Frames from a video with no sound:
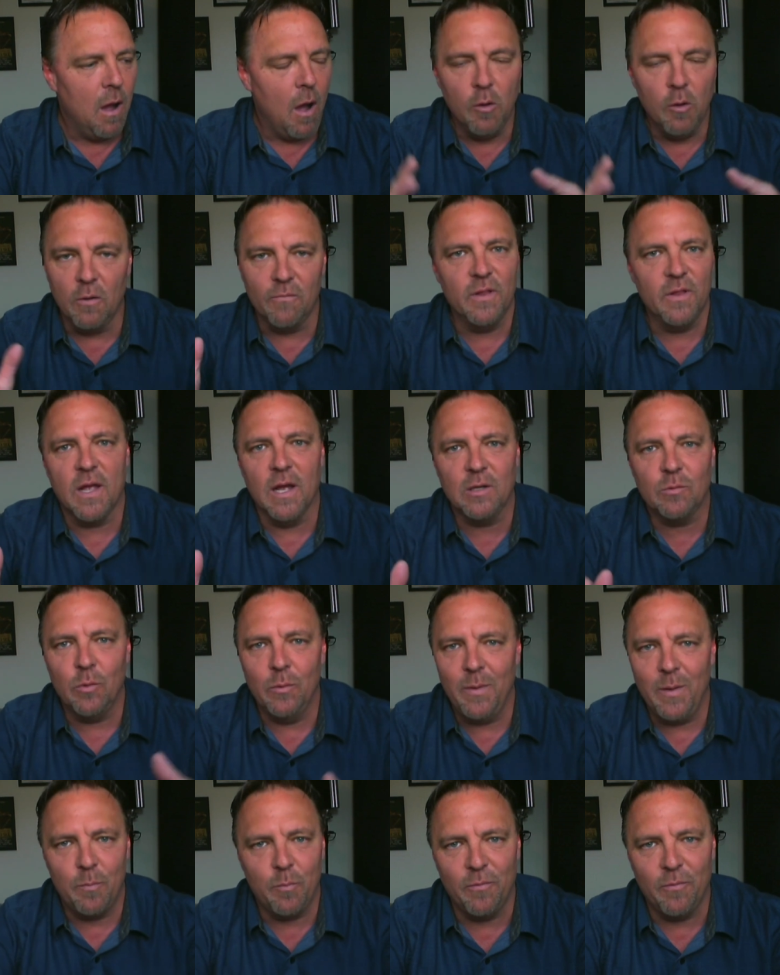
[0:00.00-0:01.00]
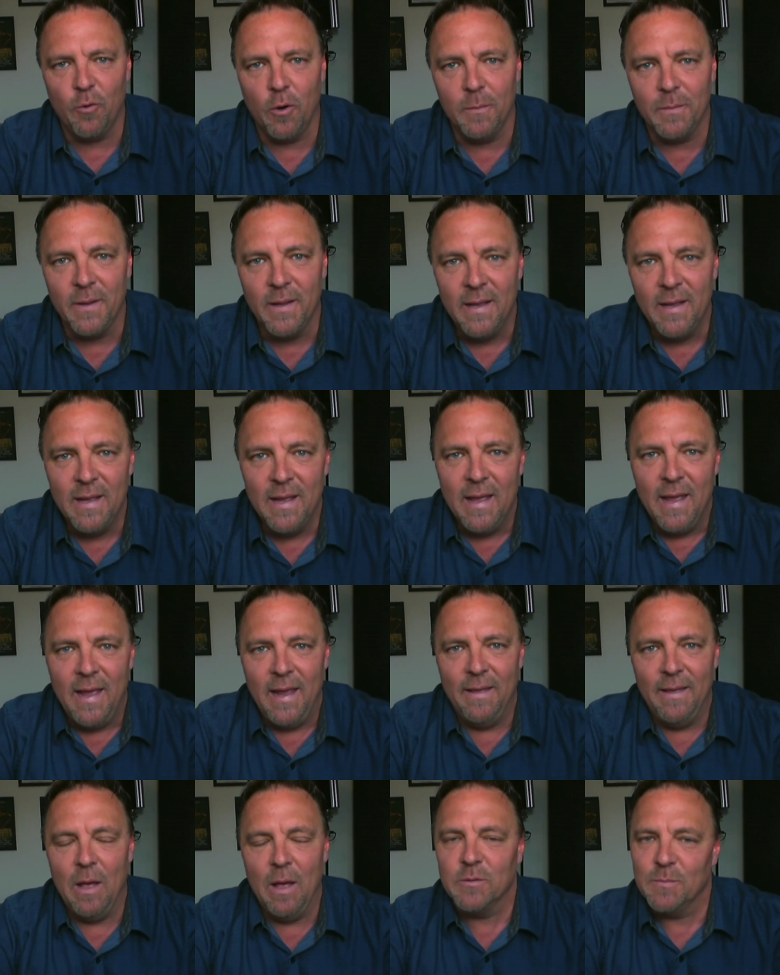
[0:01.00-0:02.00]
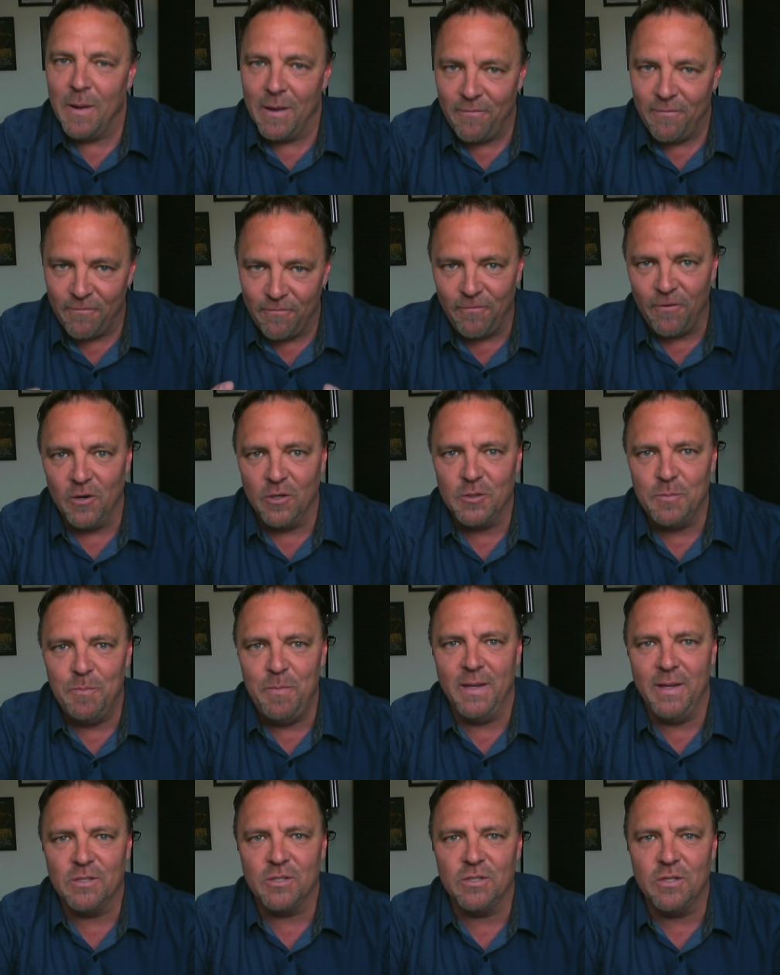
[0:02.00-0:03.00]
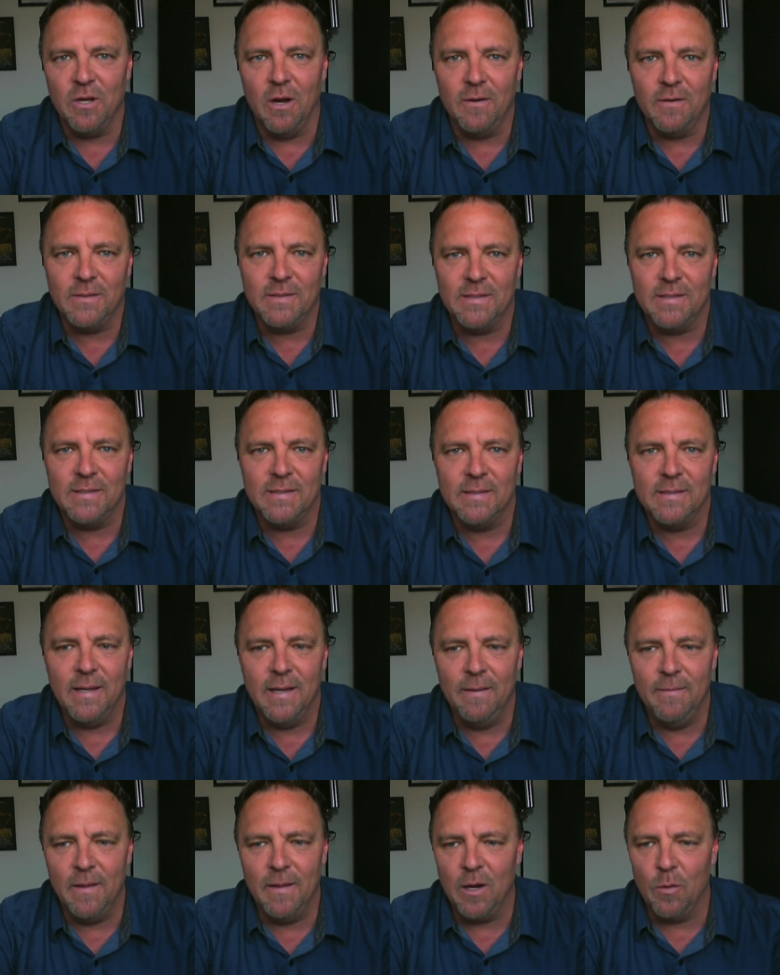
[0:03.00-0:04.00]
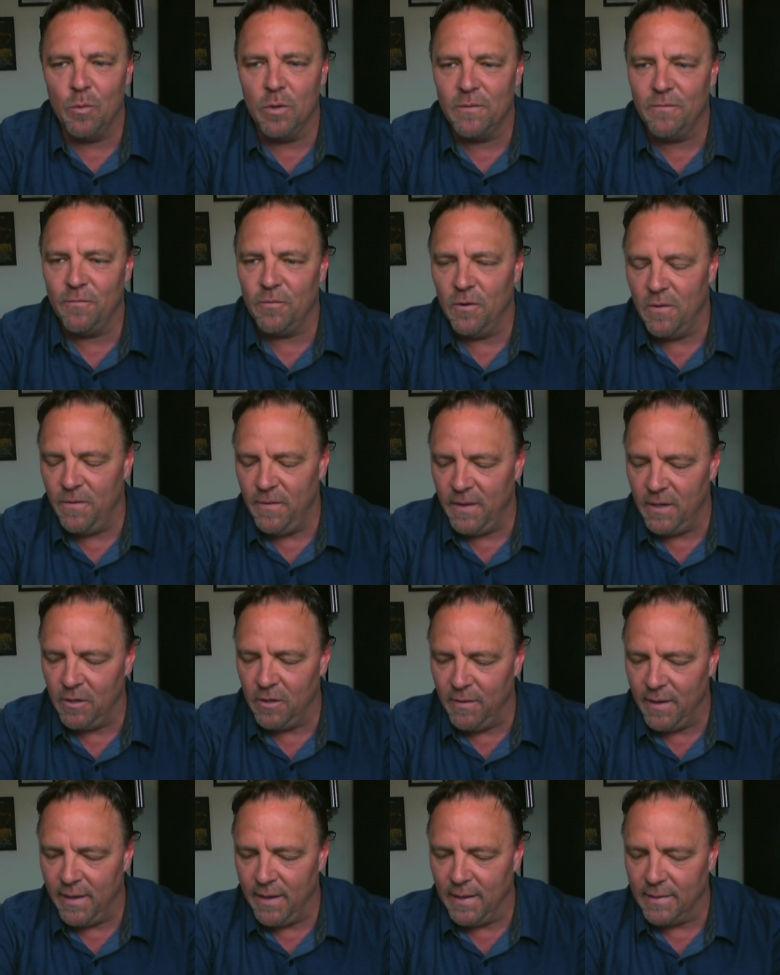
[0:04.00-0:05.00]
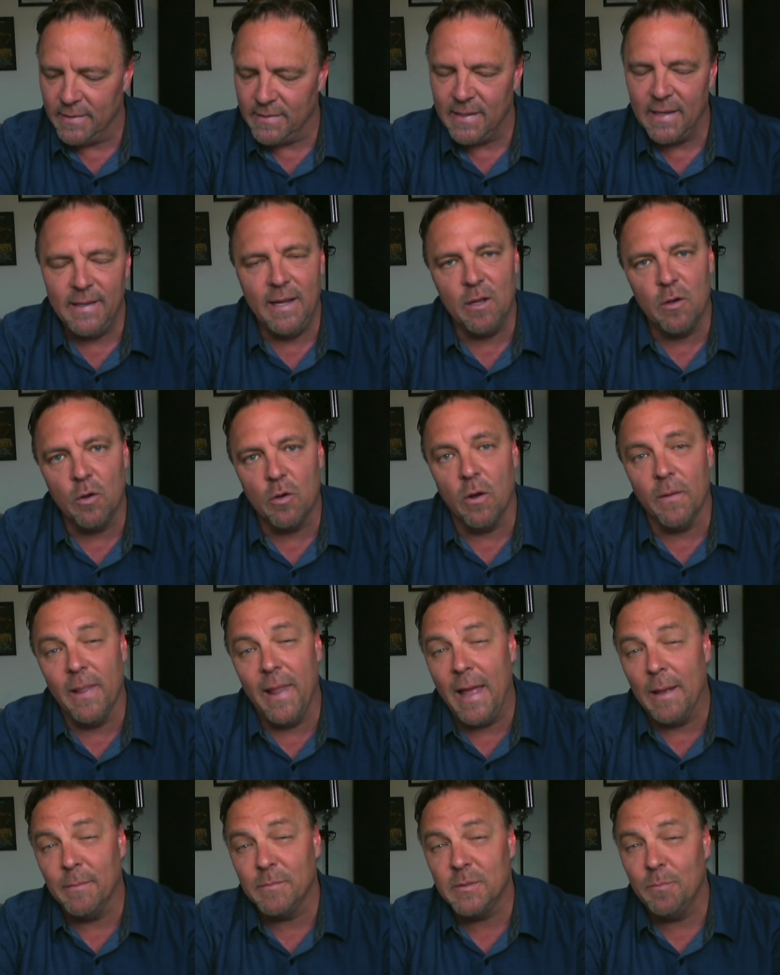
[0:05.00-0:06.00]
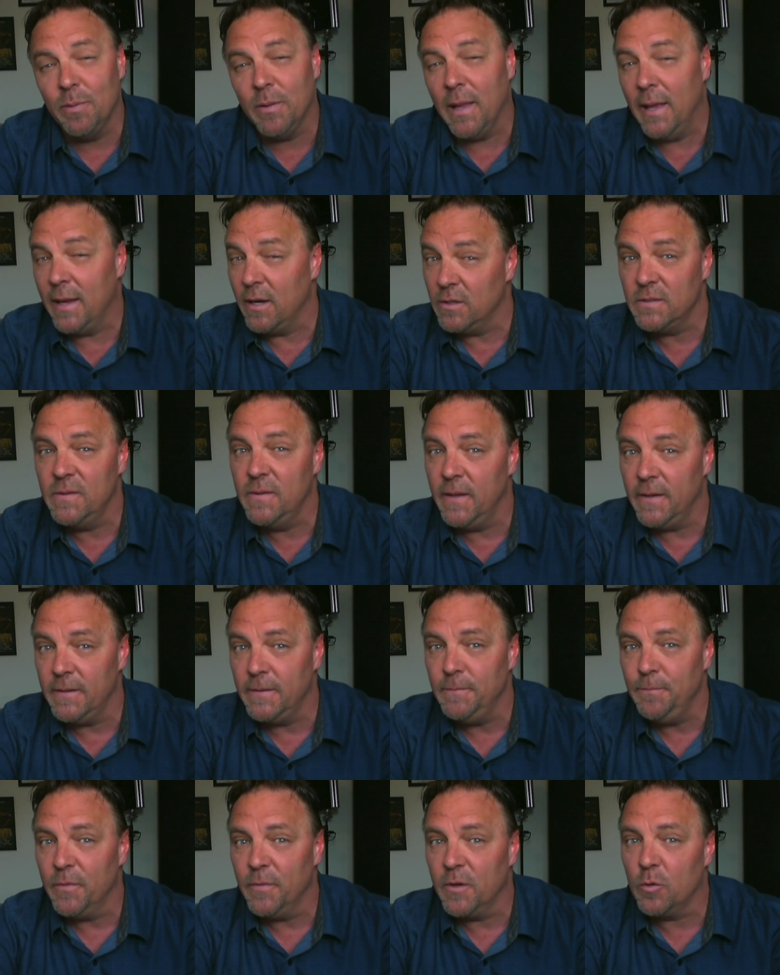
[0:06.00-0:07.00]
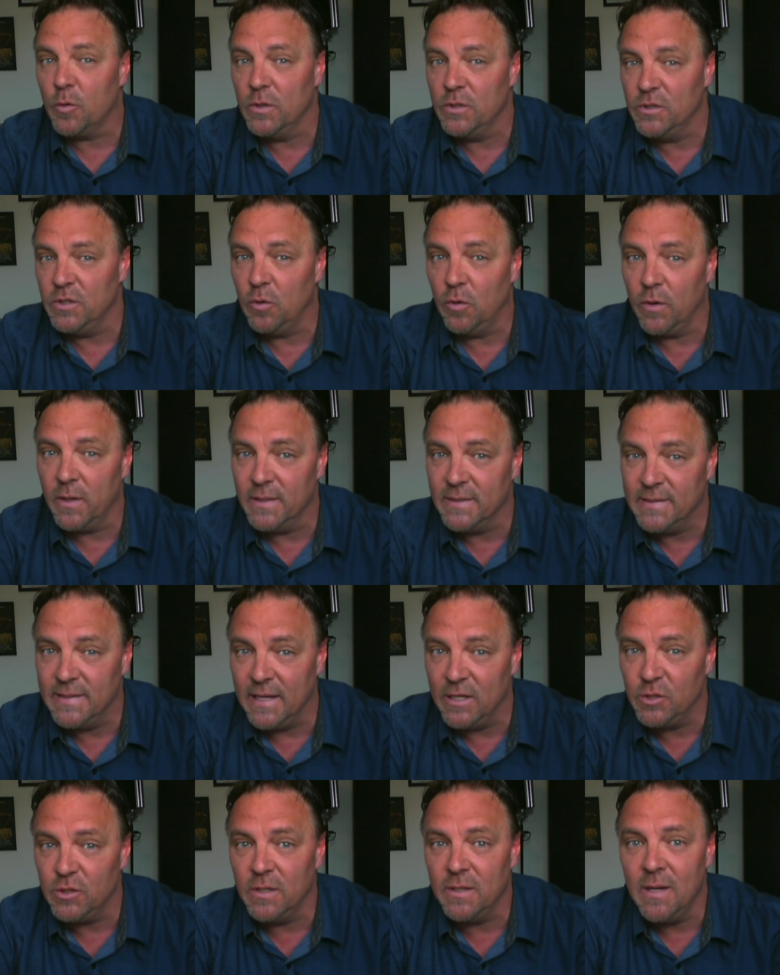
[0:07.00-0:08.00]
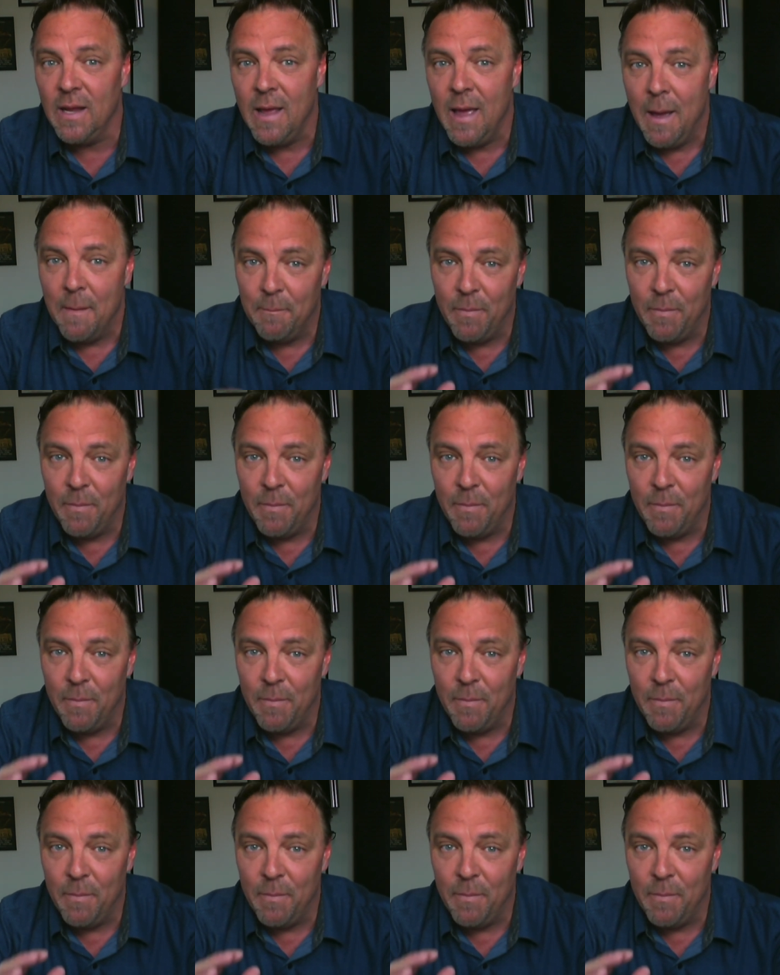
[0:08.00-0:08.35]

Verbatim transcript: All over the country we performed. And that was my first big start. And then I worked for a theater in San Diego called Lamb's Players Theater, Christian organization,